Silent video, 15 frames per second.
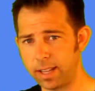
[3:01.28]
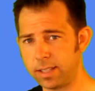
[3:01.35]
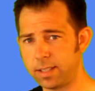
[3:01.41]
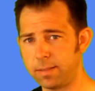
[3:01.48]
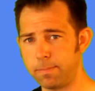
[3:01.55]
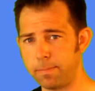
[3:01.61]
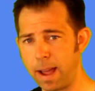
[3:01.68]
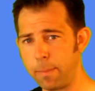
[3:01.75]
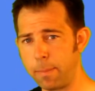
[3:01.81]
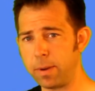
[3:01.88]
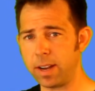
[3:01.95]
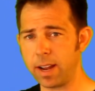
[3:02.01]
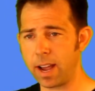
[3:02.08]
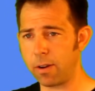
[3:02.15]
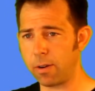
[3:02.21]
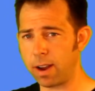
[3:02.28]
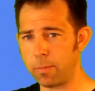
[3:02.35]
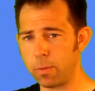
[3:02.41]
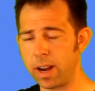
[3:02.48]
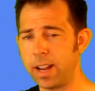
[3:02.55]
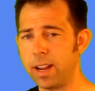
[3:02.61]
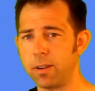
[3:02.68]
this mapping
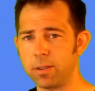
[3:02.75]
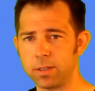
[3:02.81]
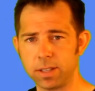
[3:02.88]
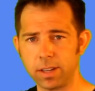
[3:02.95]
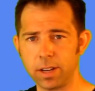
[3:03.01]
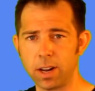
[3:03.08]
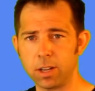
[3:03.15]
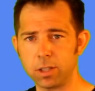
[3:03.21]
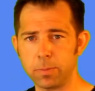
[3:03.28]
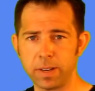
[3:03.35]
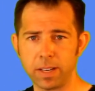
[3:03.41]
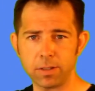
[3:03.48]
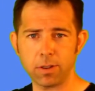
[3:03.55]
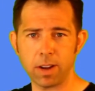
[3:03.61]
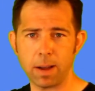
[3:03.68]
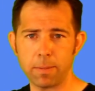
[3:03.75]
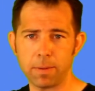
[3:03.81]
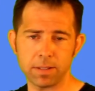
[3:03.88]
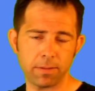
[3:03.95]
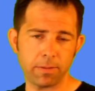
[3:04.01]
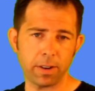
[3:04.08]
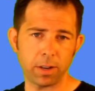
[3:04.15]
diagram right here is, could also be described as a